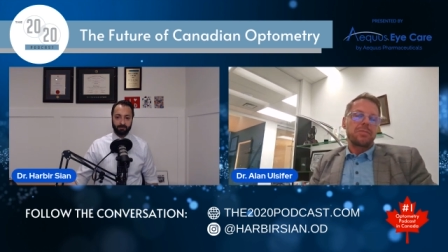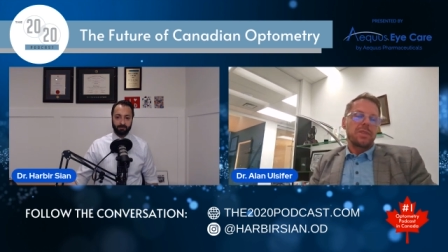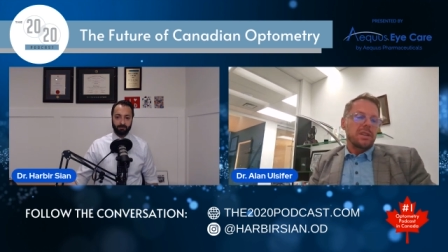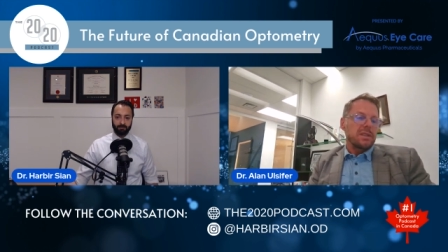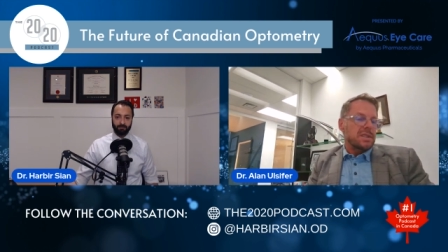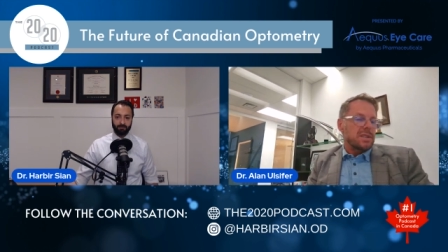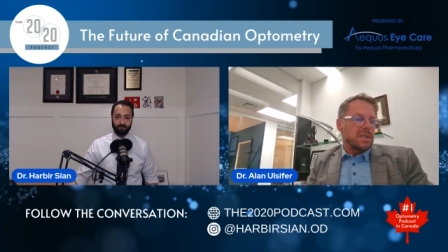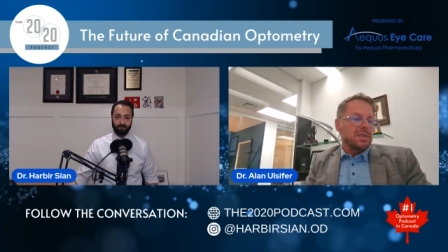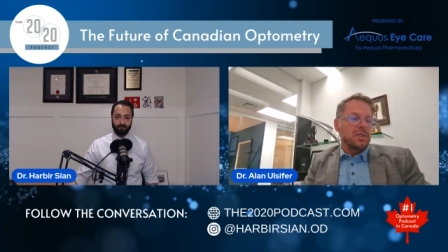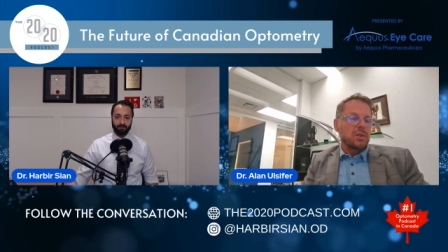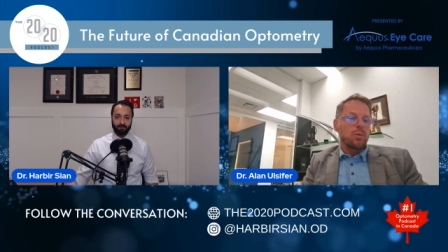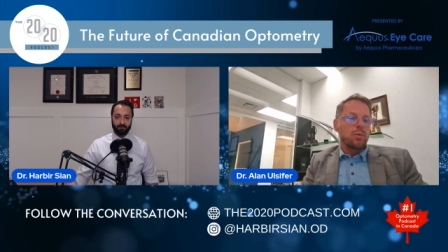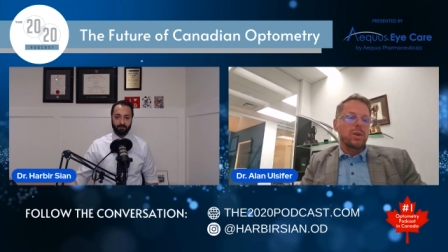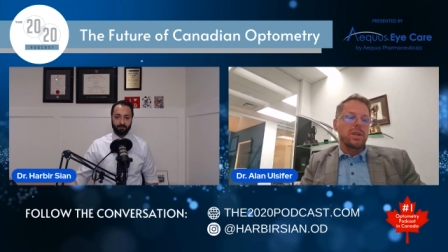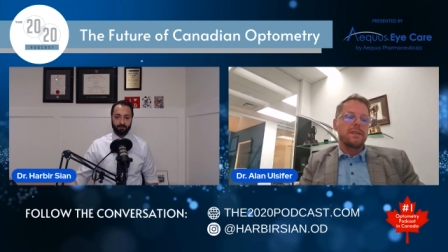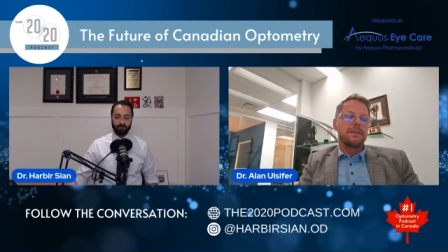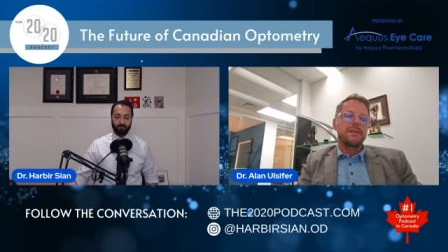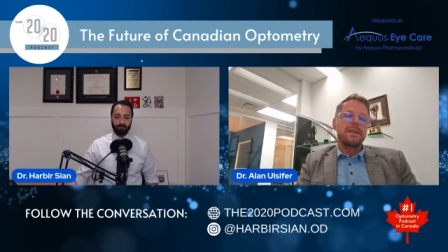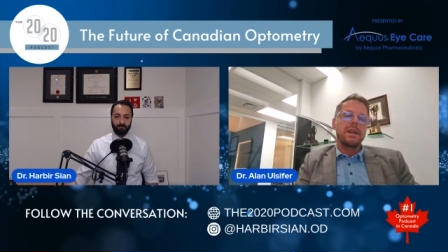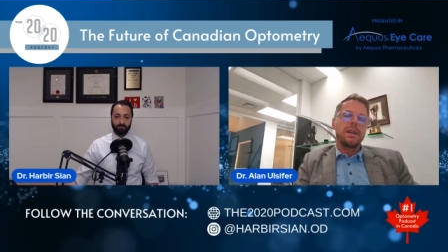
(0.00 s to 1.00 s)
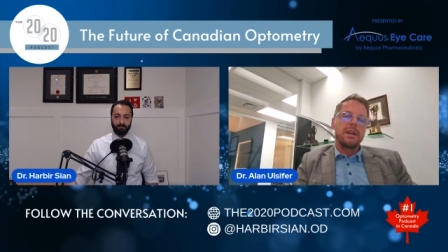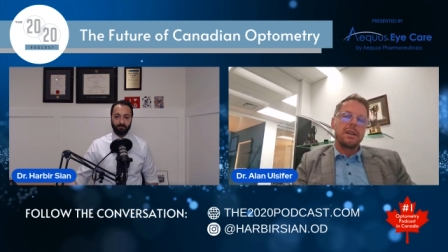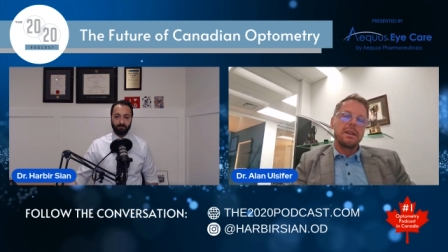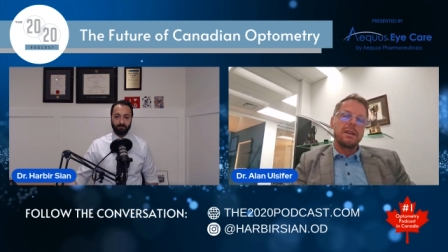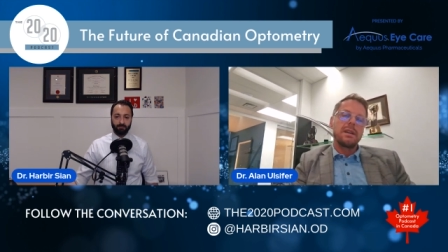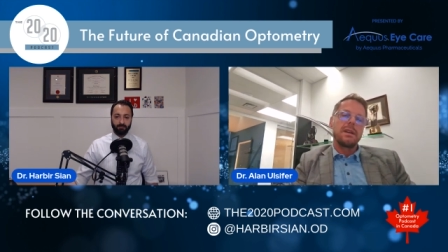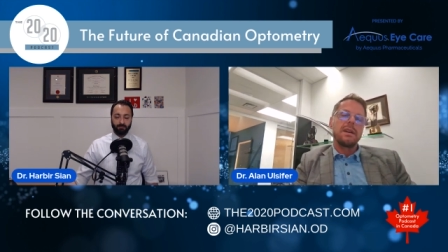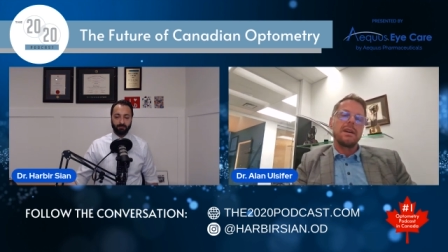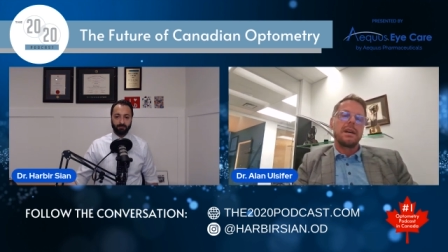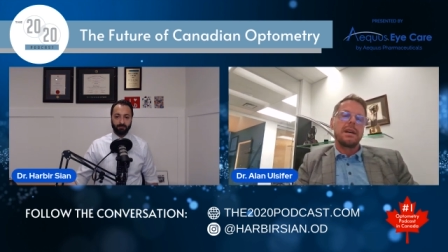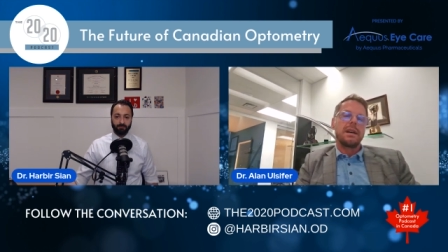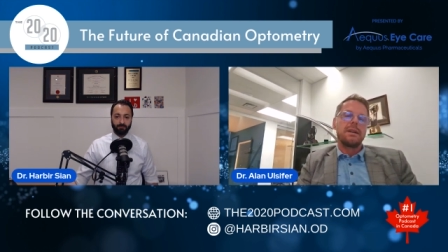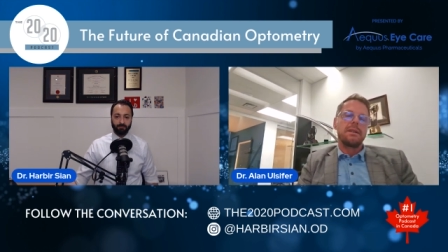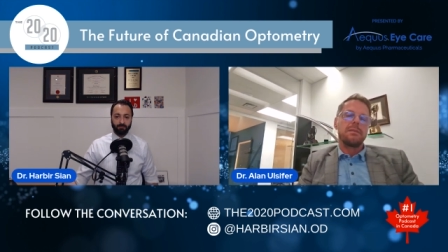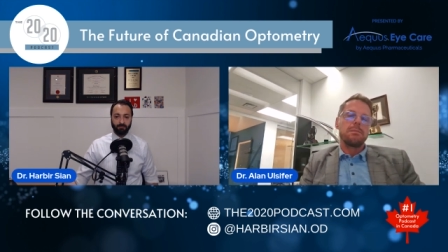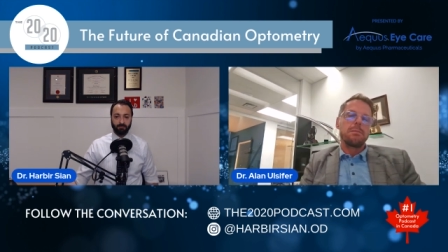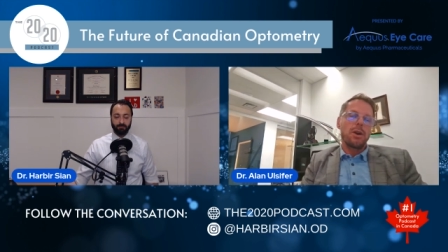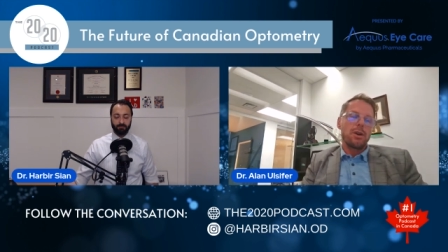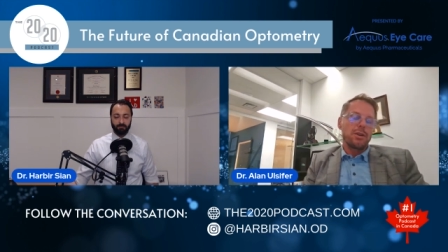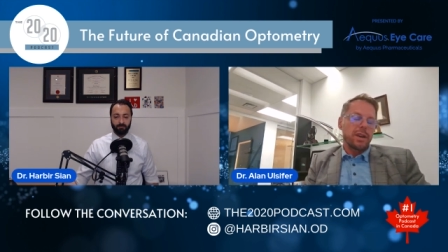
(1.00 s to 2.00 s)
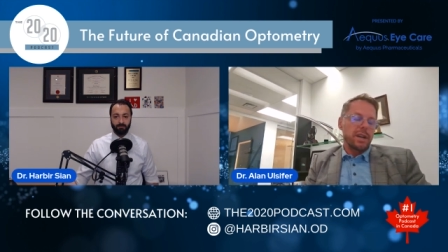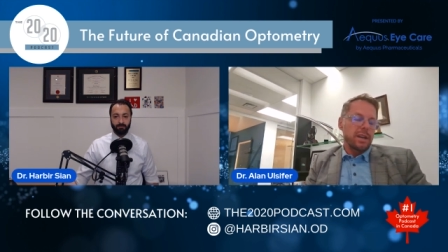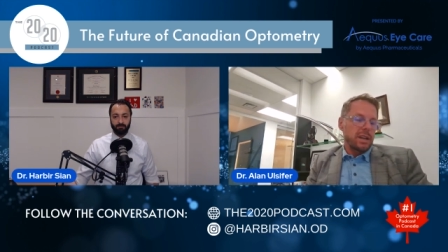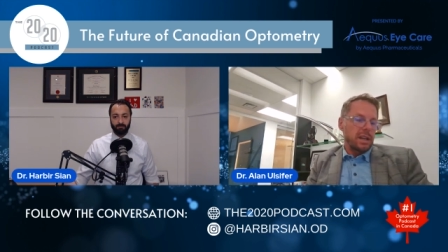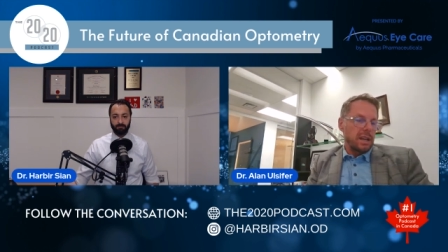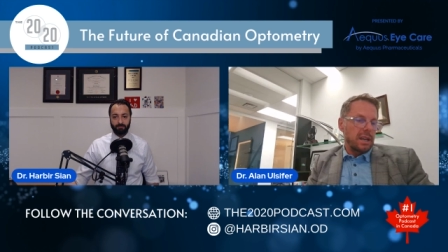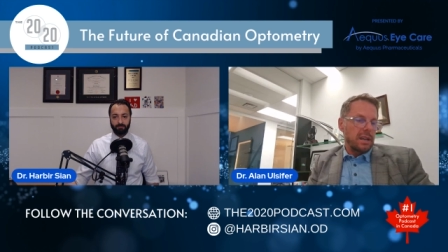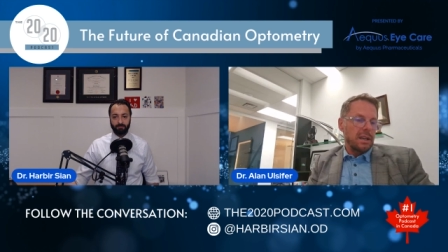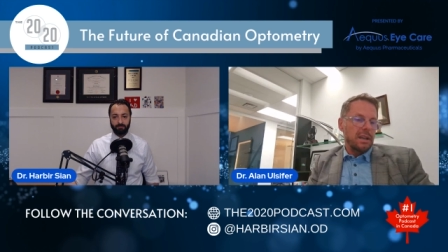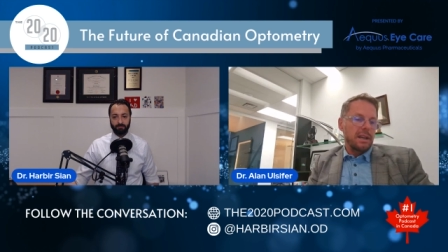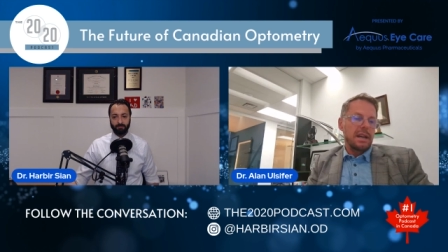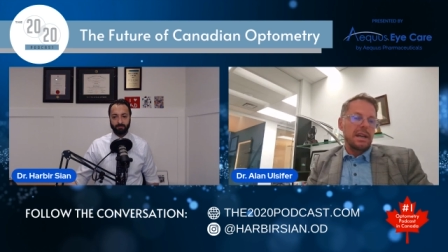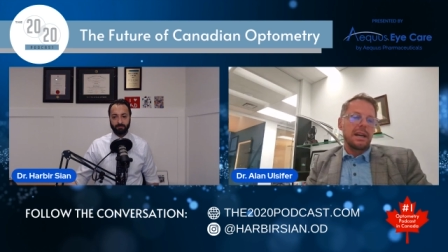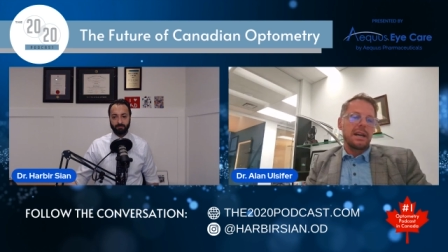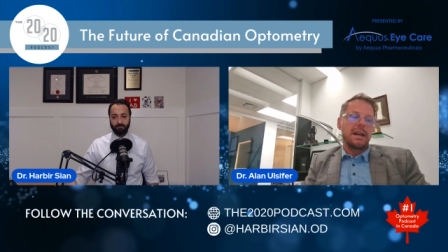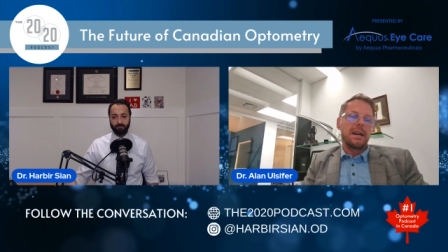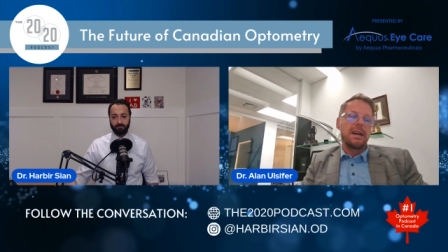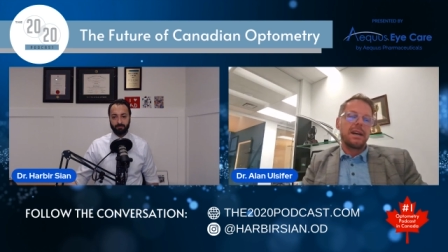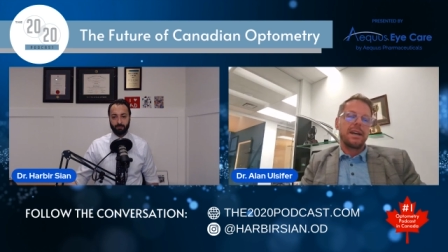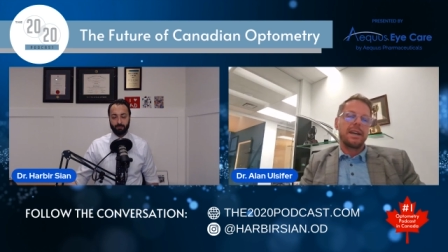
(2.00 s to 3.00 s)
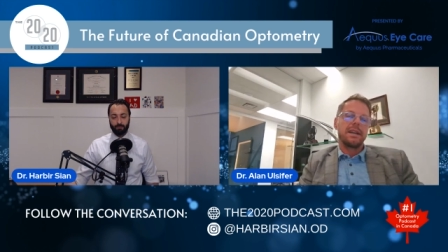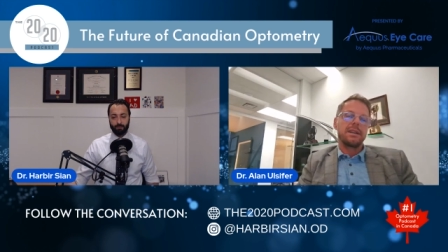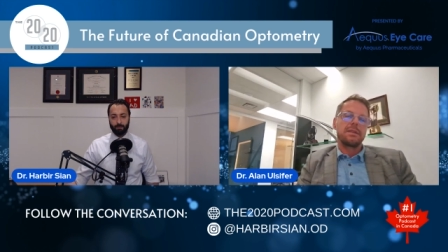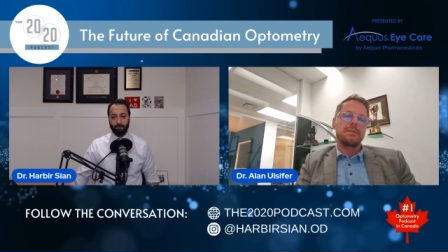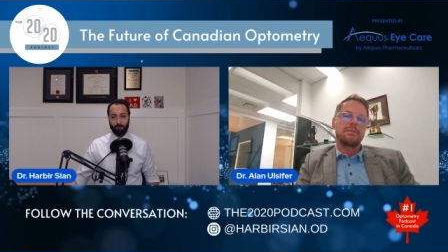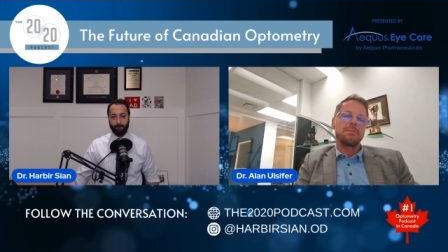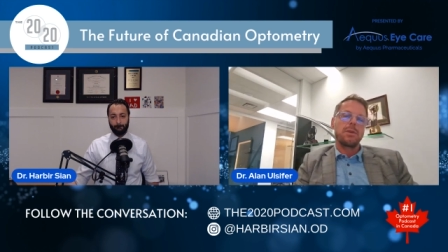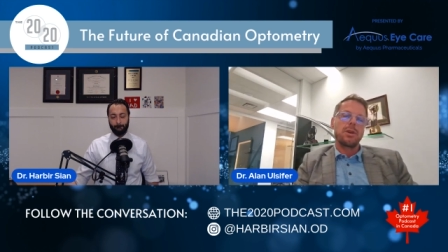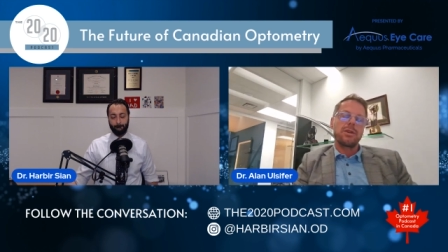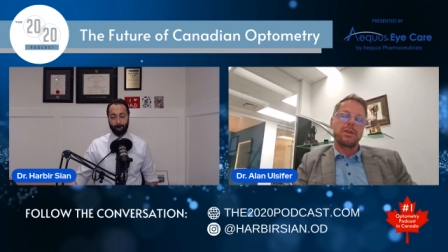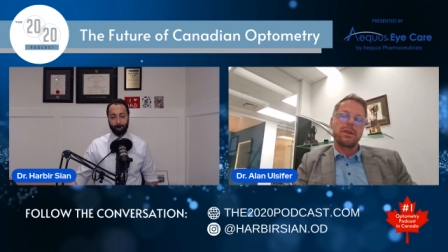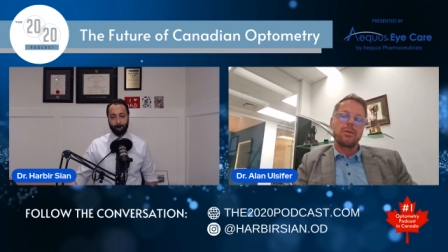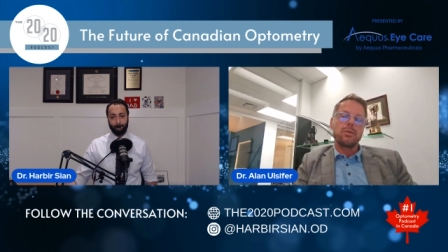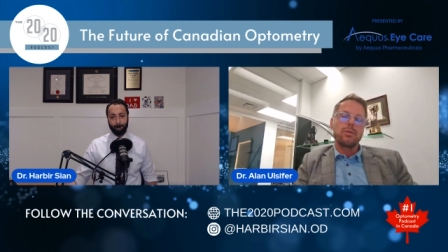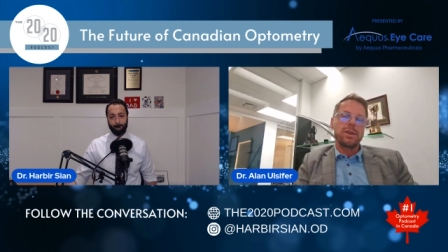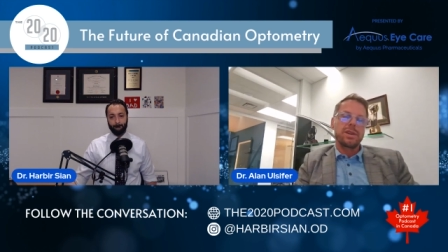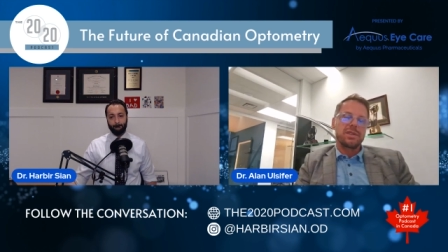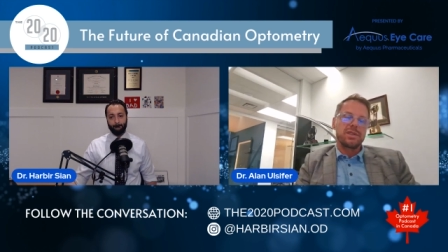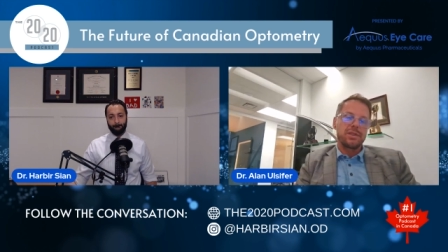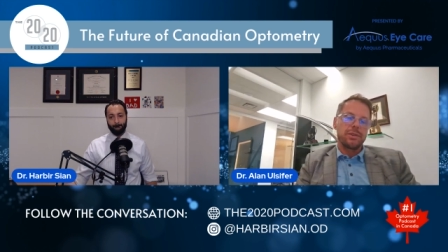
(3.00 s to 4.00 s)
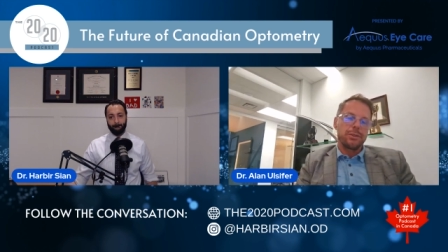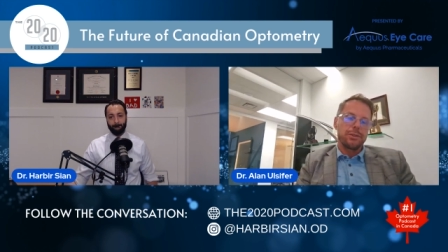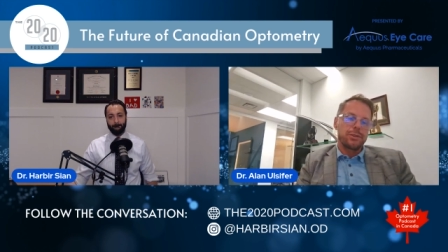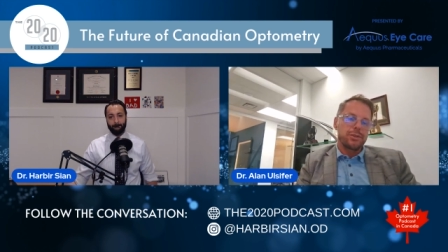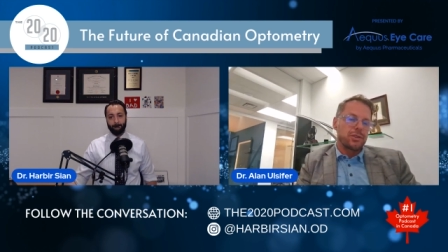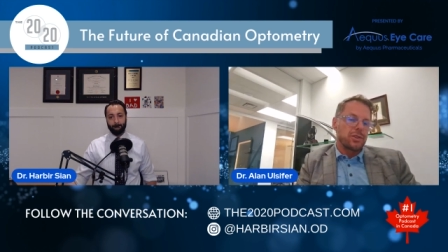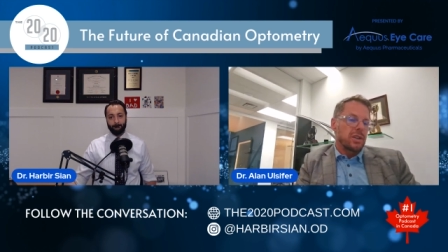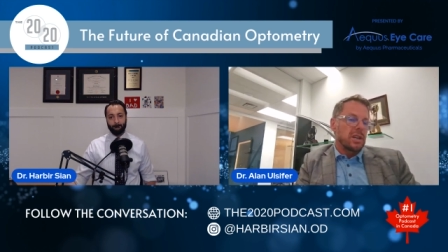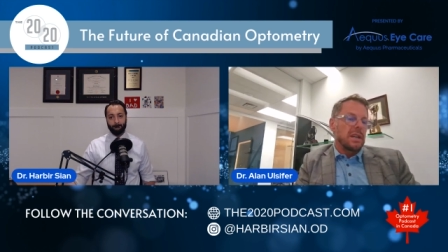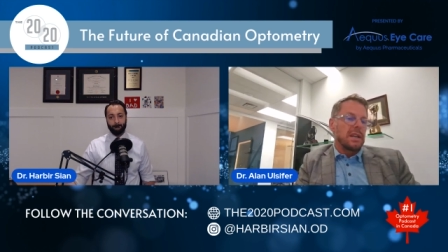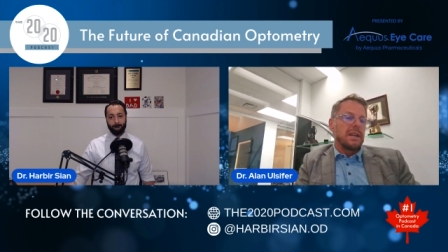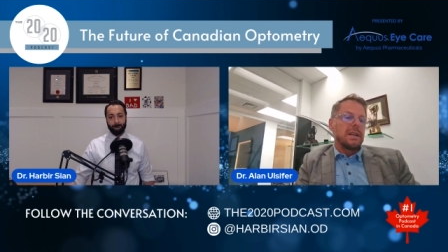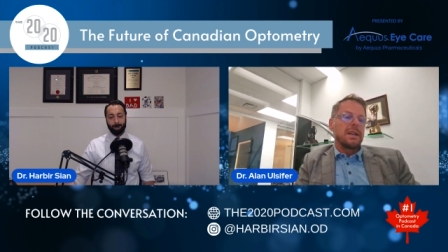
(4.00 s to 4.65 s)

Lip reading: Since we've done marketing and market research,